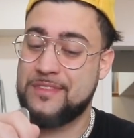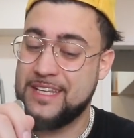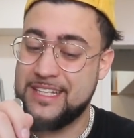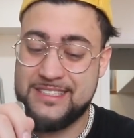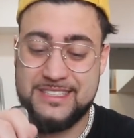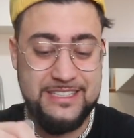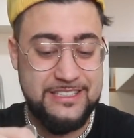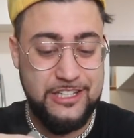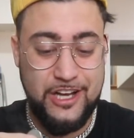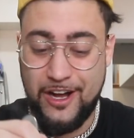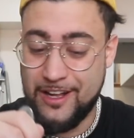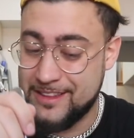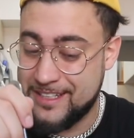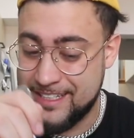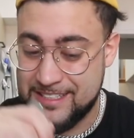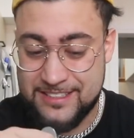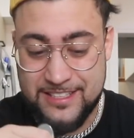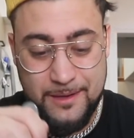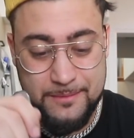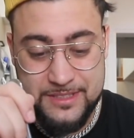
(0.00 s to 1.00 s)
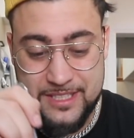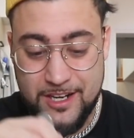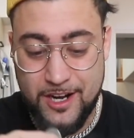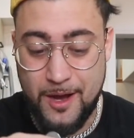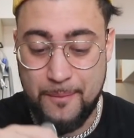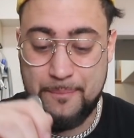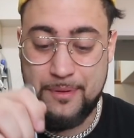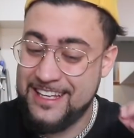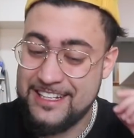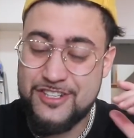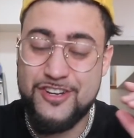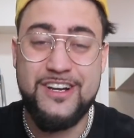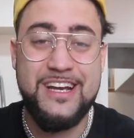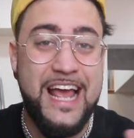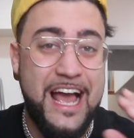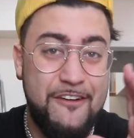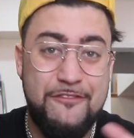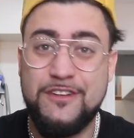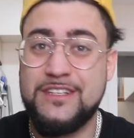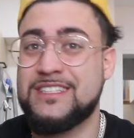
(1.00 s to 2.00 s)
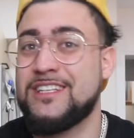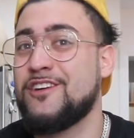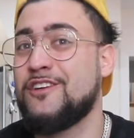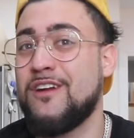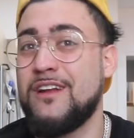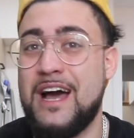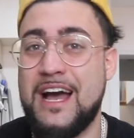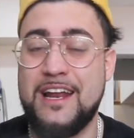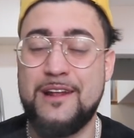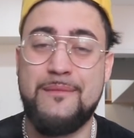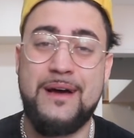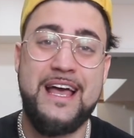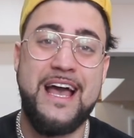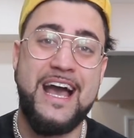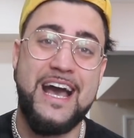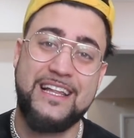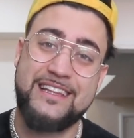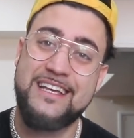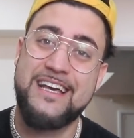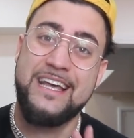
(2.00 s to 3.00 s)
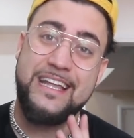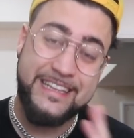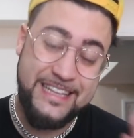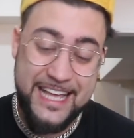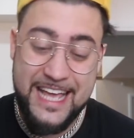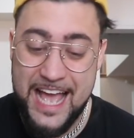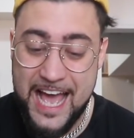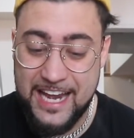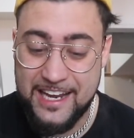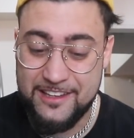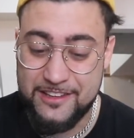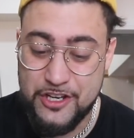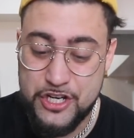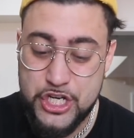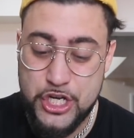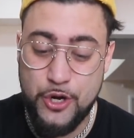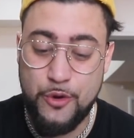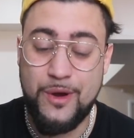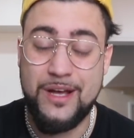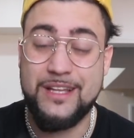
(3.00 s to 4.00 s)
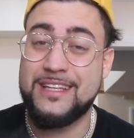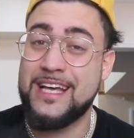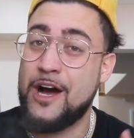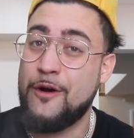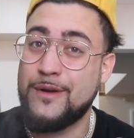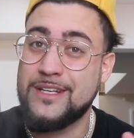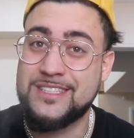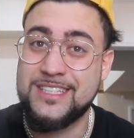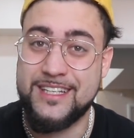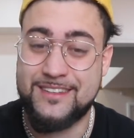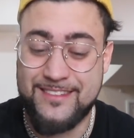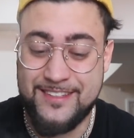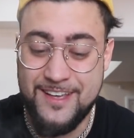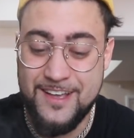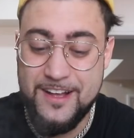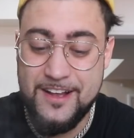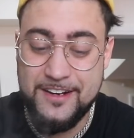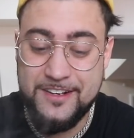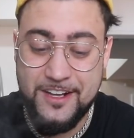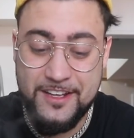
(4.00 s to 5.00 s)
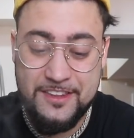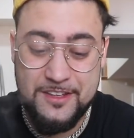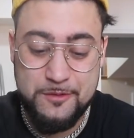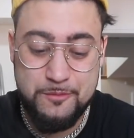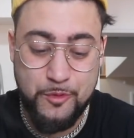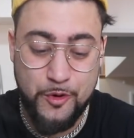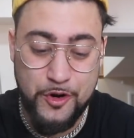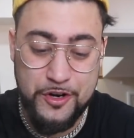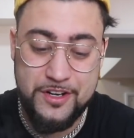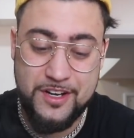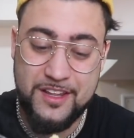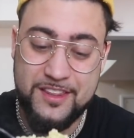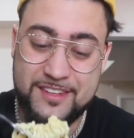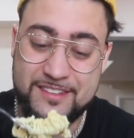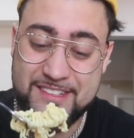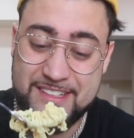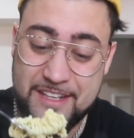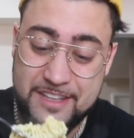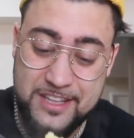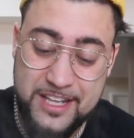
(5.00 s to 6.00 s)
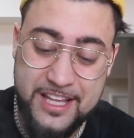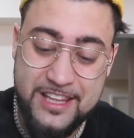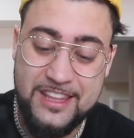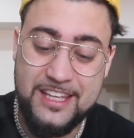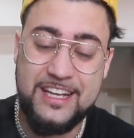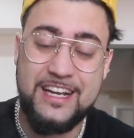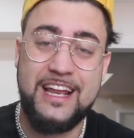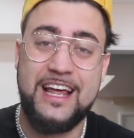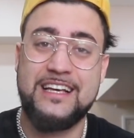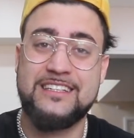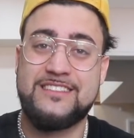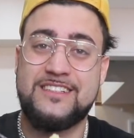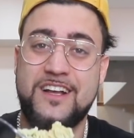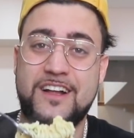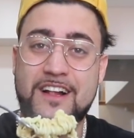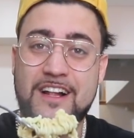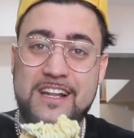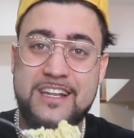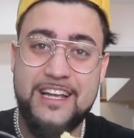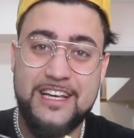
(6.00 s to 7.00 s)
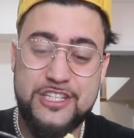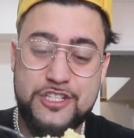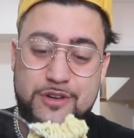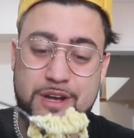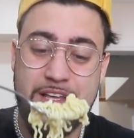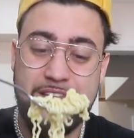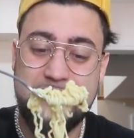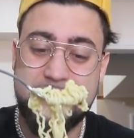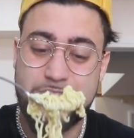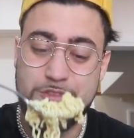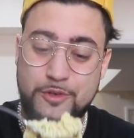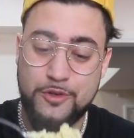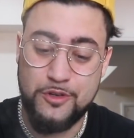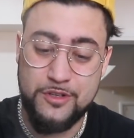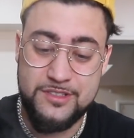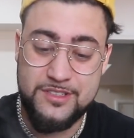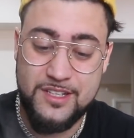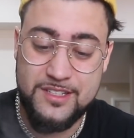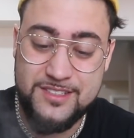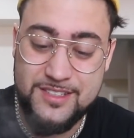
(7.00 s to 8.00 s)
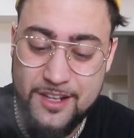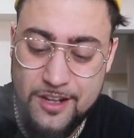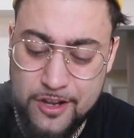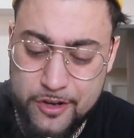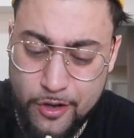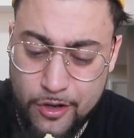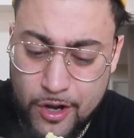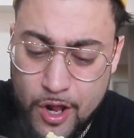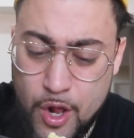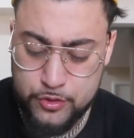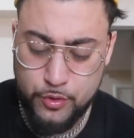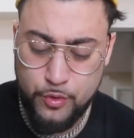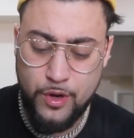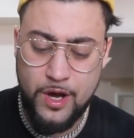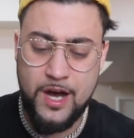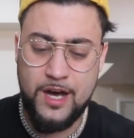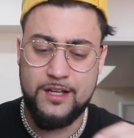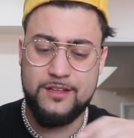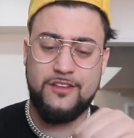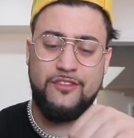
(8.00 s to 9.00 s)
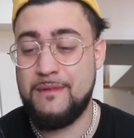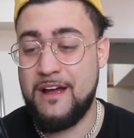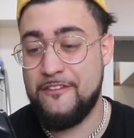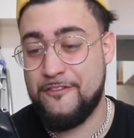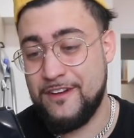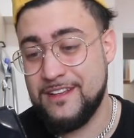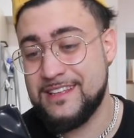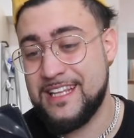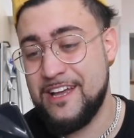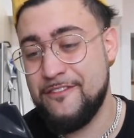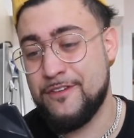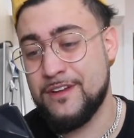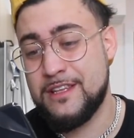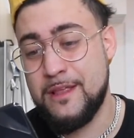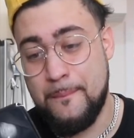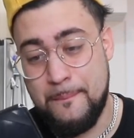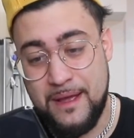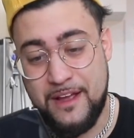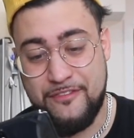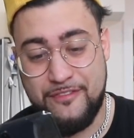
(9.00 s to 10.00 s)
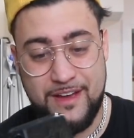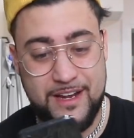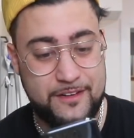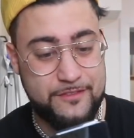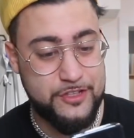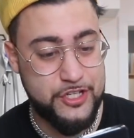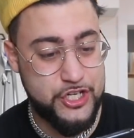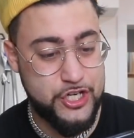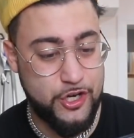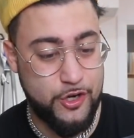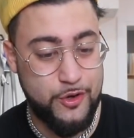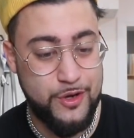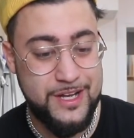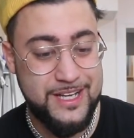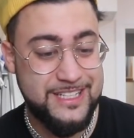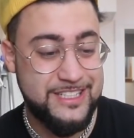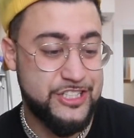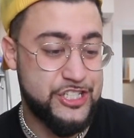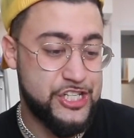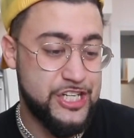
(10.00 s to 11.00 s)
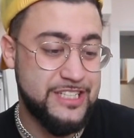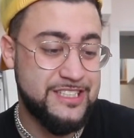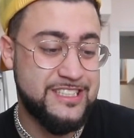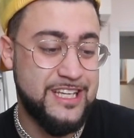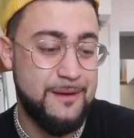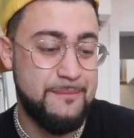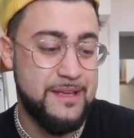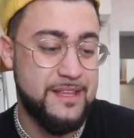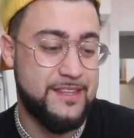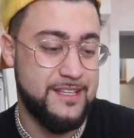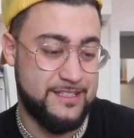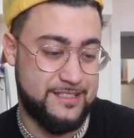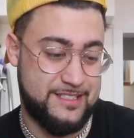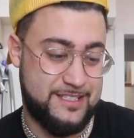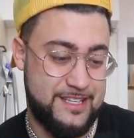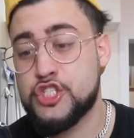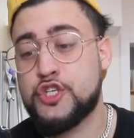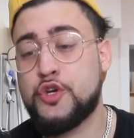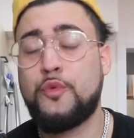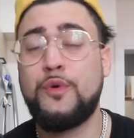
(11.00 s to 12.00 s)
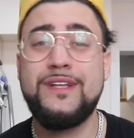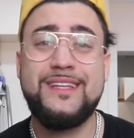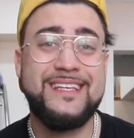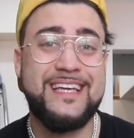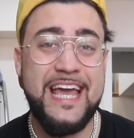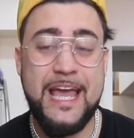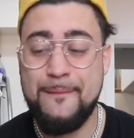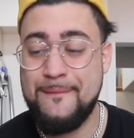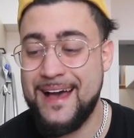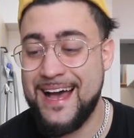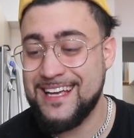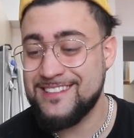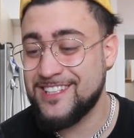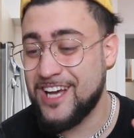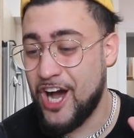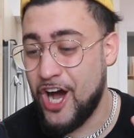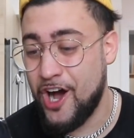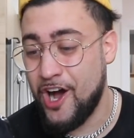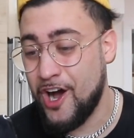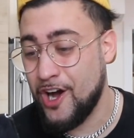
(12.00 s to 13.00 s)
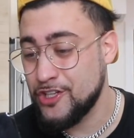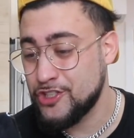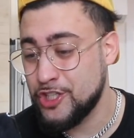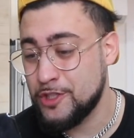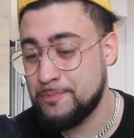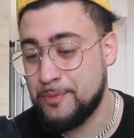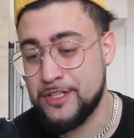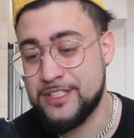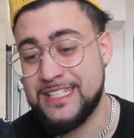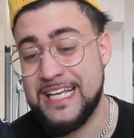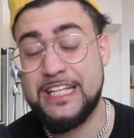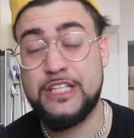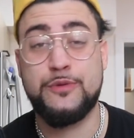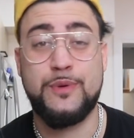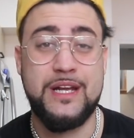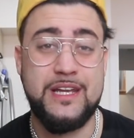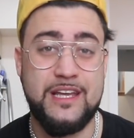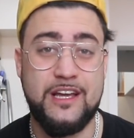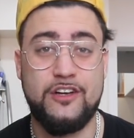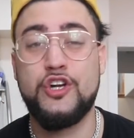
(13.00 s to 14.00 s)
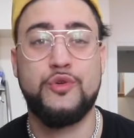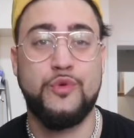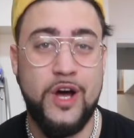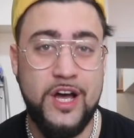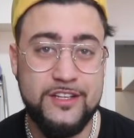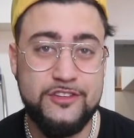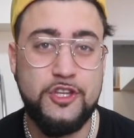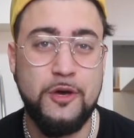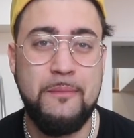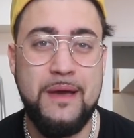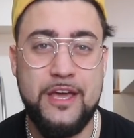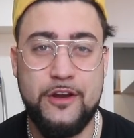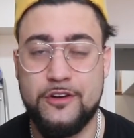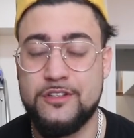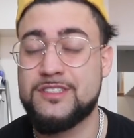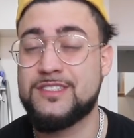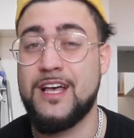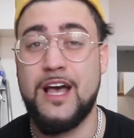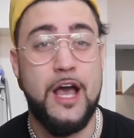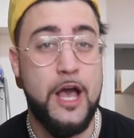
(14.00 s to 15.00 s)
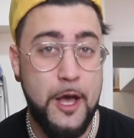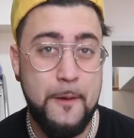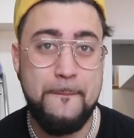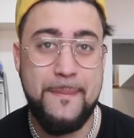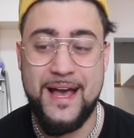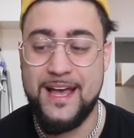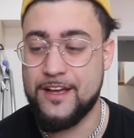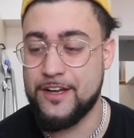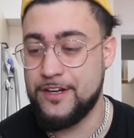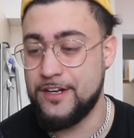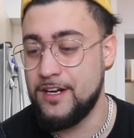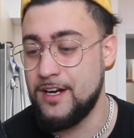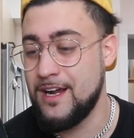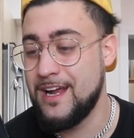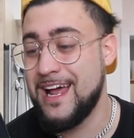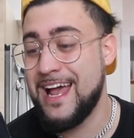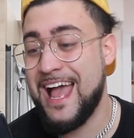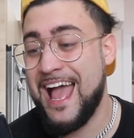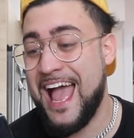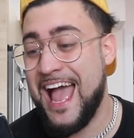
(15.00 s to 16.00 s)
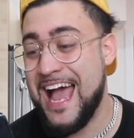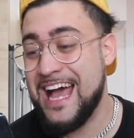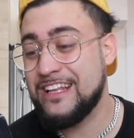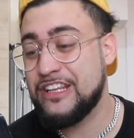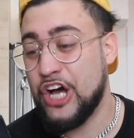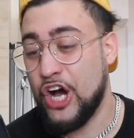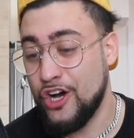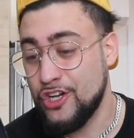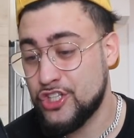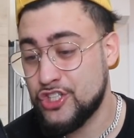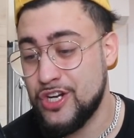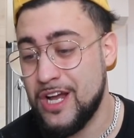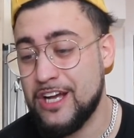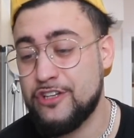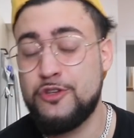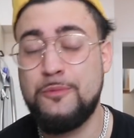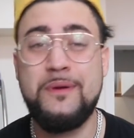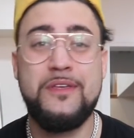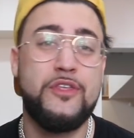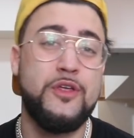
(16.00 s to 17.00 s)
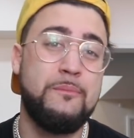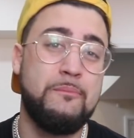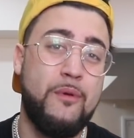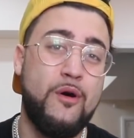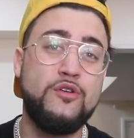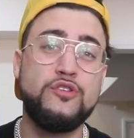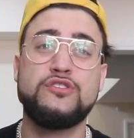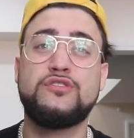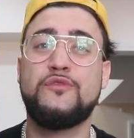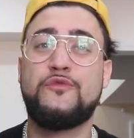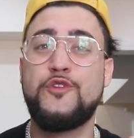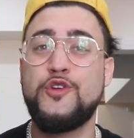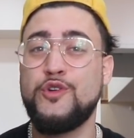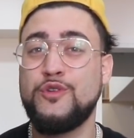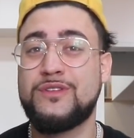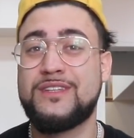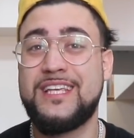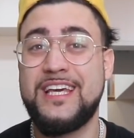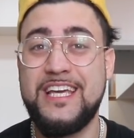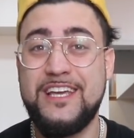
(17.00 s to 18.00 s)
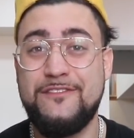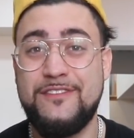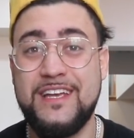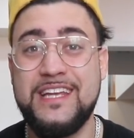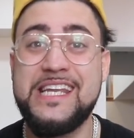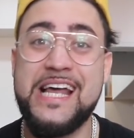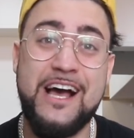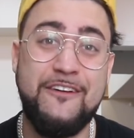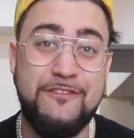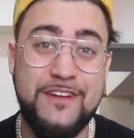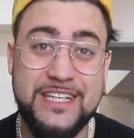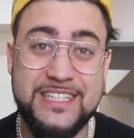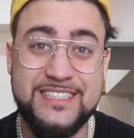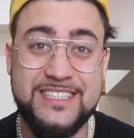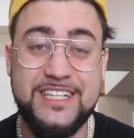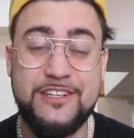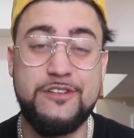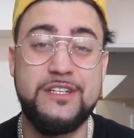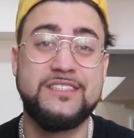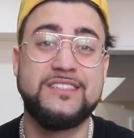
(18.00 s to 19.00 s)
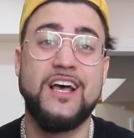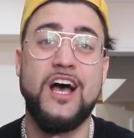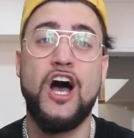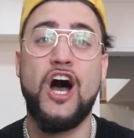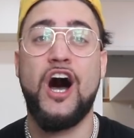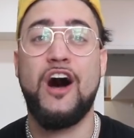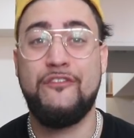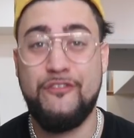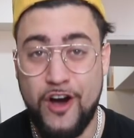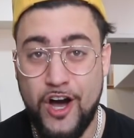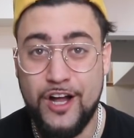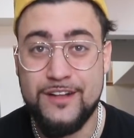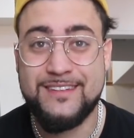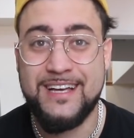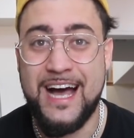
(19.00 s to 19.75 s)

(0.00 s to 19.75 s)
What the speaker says: This is all. This sums it up. Literally every single item I had, they had in the show, and that was it. Nothing more, nothing less. Let's try these noodles. It's a little too hot. My friend David, a big fan of the show, just sent me this. Squid Game has 100% rating on Rotten Tomatoes, a banger, and on track to be the most viewed TV Netflix series of all